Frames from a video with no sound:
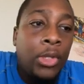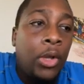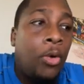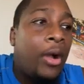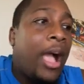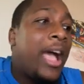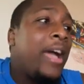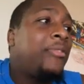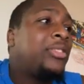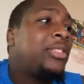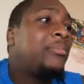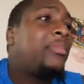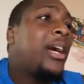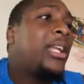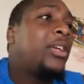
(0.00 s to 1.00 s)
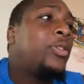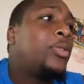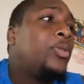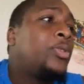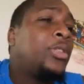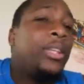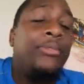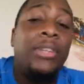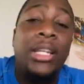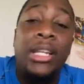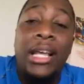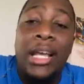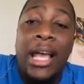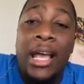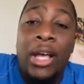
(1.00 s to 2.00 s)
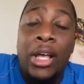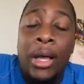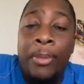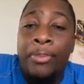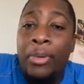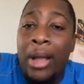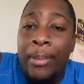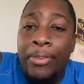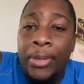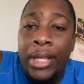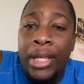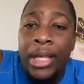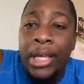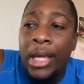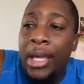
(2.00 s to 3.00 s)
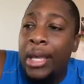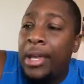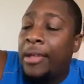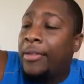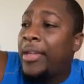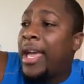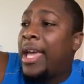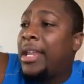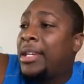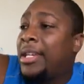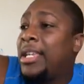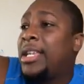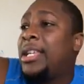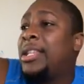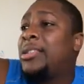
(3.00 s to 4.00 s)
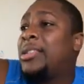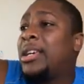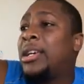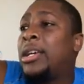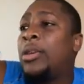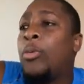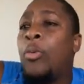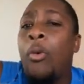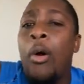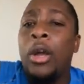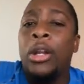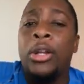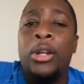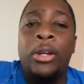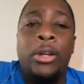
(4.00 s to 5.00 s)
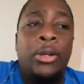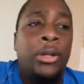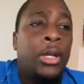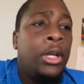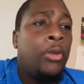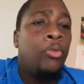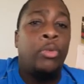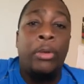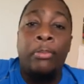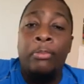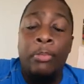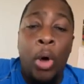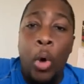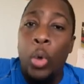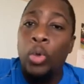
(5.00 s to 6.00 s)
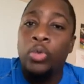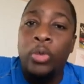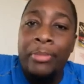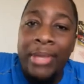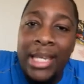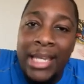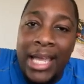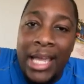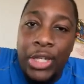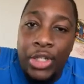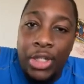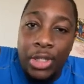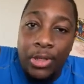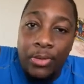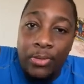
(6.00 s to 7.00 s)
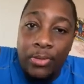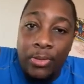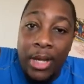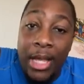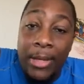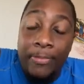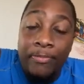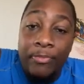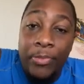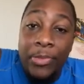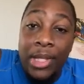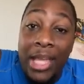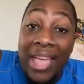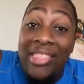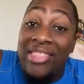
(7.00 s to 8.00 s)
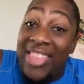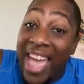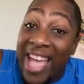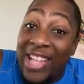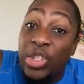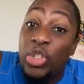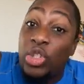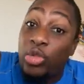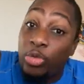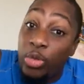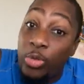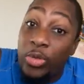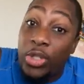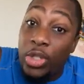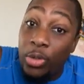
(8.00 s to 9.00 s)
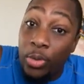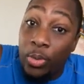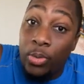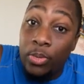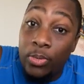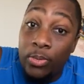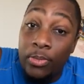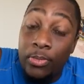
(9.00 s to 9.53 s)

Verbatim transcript: Or I have somebody who's living in a, a property that needs a water mold remediation, right? And that's true too.